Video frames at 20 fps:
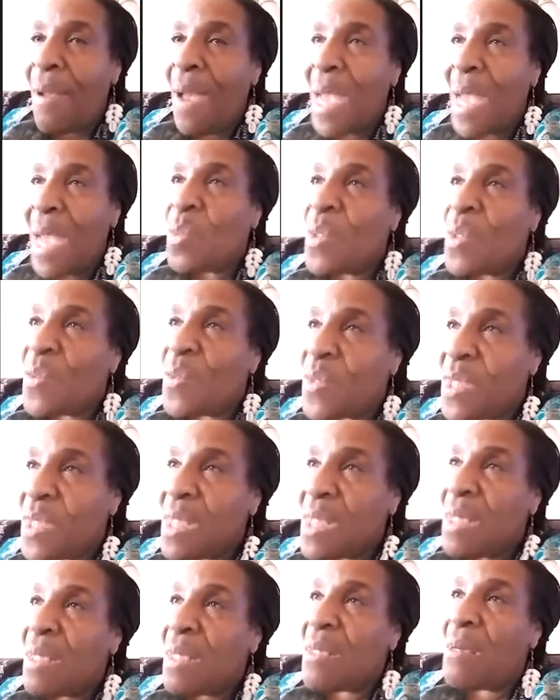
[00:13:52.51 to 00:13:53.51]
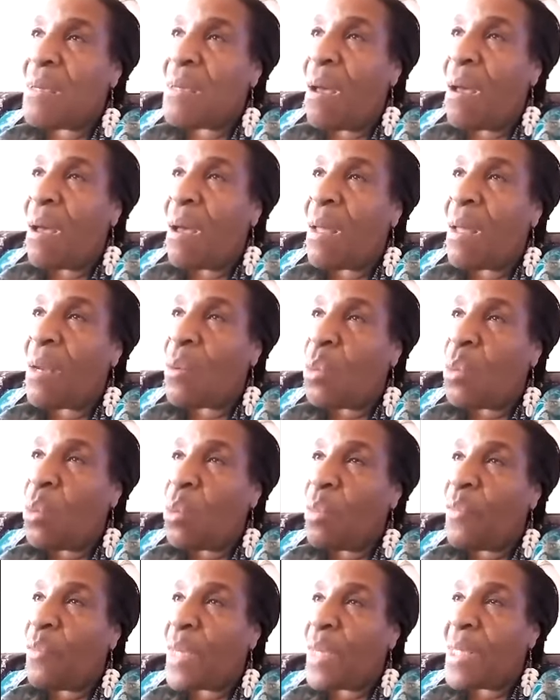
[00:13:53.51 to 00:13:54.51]
And we've seen it all
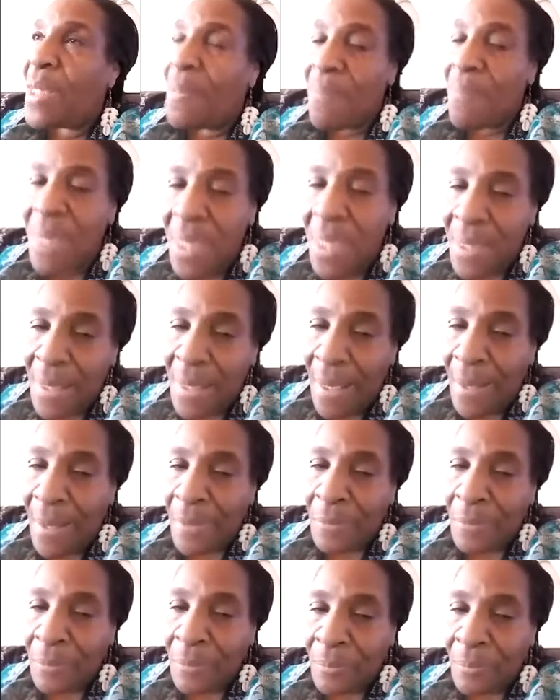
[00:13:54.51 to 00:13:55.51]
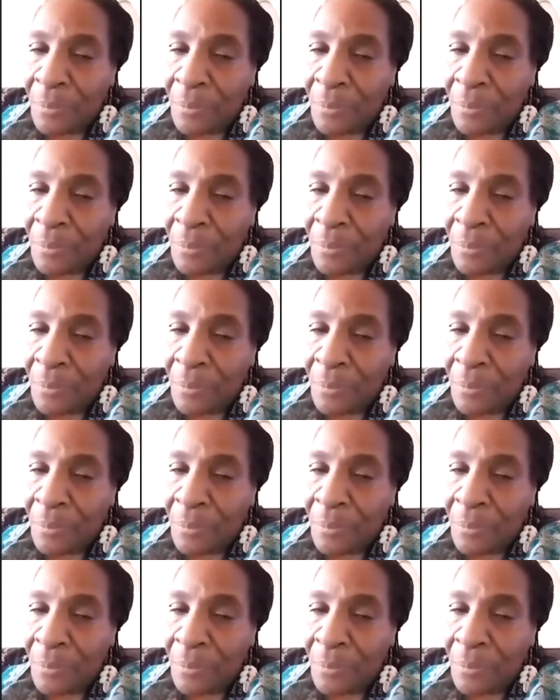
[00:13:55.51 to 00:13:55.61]
over the media,